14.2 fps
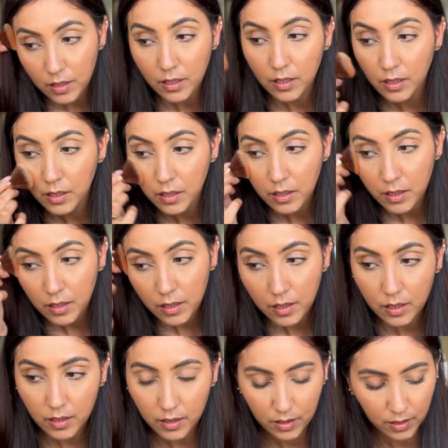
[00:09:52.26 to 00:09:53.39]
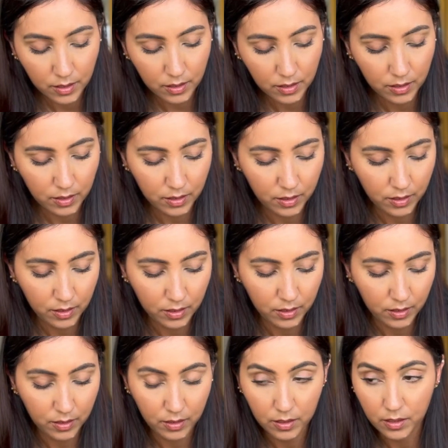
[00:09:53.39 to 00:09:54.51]

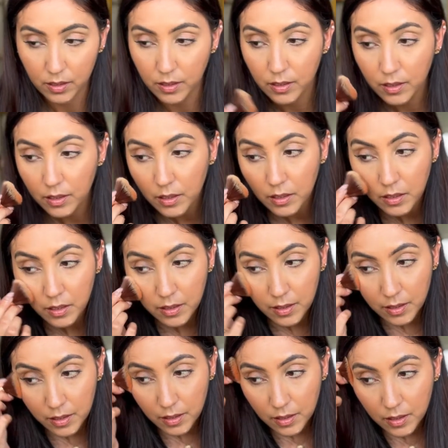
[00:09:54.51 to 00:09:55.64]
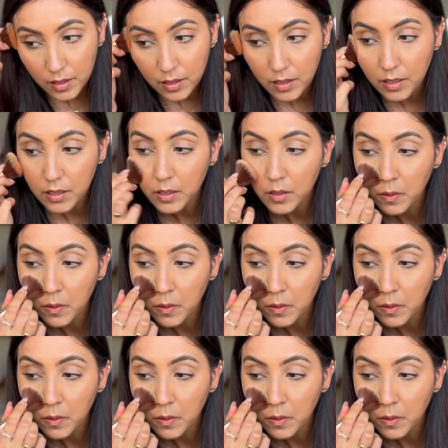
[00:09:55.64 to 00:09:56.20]
No one is speaking in this clip.